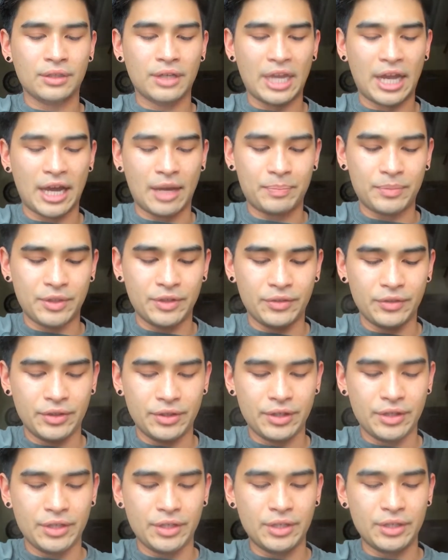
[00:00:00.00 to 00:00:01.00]
So
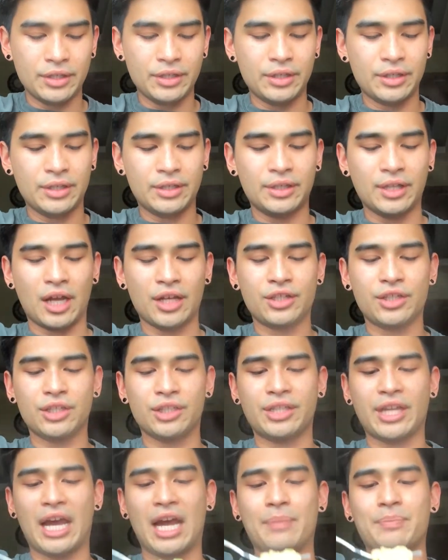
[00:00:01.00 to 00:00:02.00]

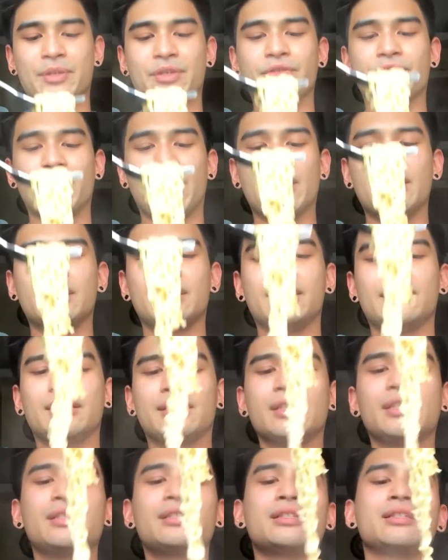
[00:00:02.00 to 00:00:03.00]
not just happy
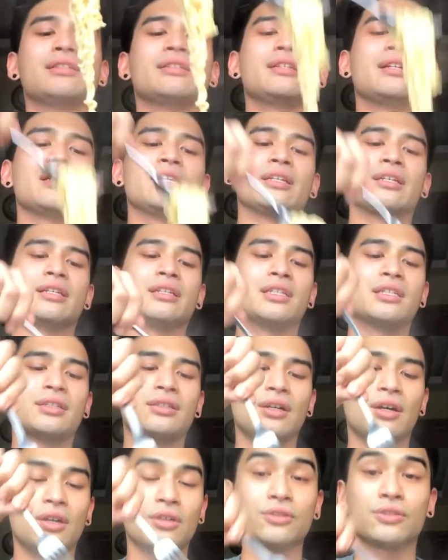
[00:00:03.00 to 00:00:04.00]
rainy season
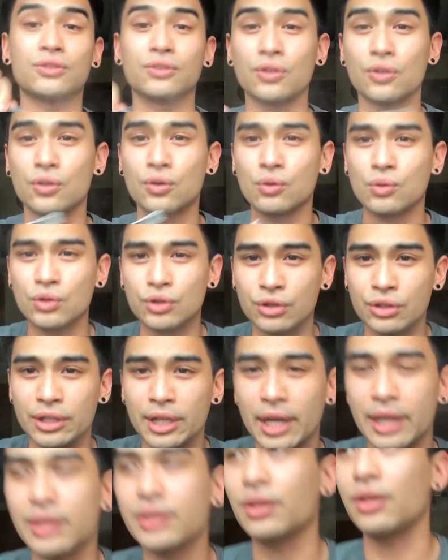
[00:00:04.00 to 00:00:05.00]
day,
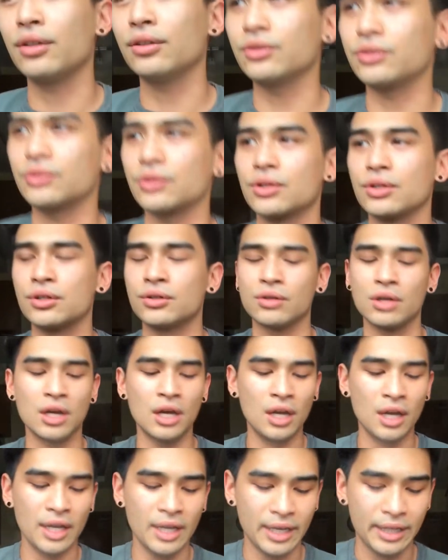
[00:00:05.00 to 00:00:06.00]
today's
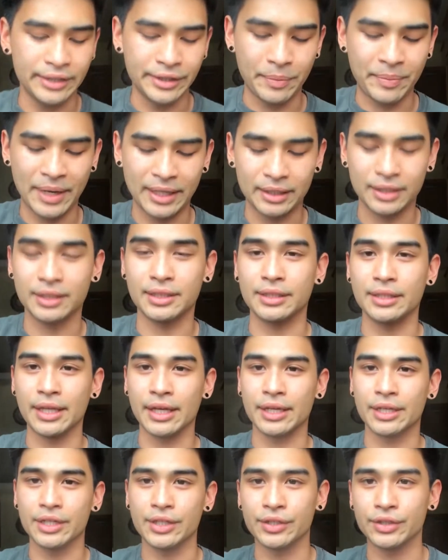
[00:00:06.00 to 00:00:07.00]
also
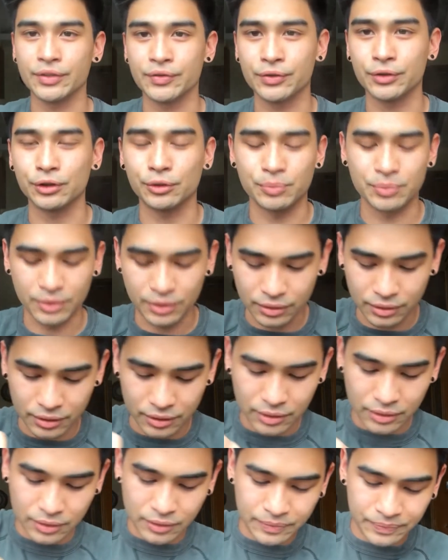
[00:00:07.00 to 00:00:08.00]
Independence Day here in the
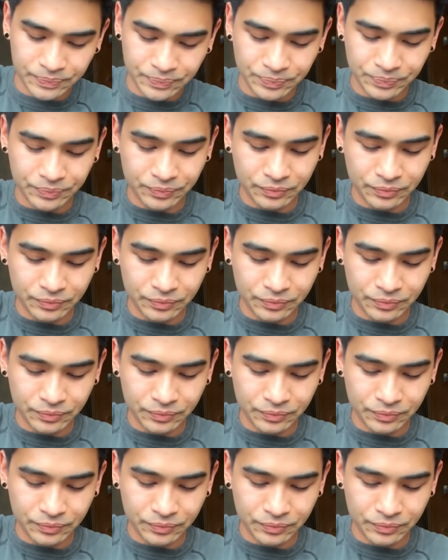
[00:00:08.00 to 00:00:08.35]
Philippines.